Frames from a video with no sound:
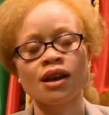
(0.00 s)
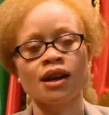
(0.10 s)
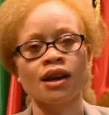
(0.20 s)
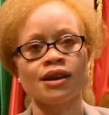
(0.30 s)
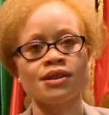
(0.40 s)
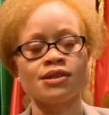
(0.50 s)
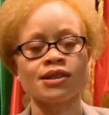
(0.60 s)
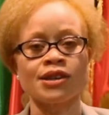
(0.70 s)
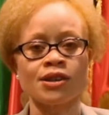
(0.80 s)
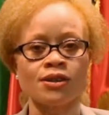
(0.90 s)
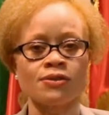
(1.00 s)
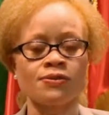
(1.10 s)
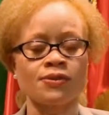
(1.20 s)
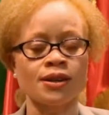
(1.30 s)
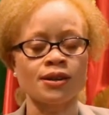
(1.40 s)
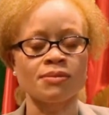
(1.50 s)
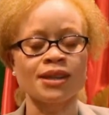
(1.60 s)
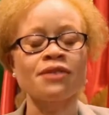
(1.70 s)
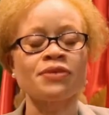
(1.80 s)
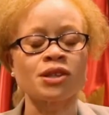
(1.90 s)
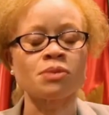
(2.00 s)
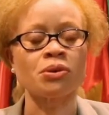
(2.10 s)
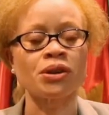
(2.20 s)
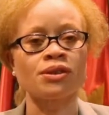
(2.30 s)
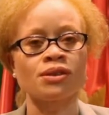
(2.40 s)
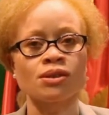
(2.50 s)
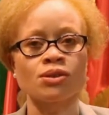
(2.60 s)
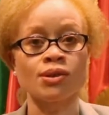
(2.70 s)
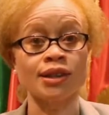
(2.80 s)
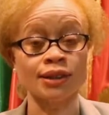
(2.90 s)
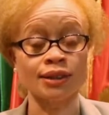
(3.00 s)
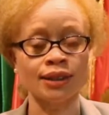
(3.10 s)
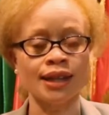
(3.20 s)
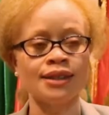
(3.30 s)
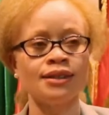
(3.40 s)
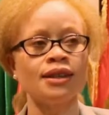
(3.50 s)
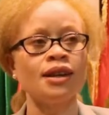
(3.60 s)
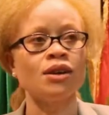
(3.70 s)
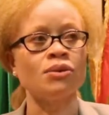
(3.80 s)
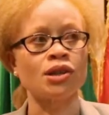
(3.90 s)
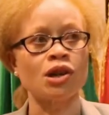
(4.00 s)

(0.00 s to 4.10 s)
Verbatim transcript: and enough life experiences to understand with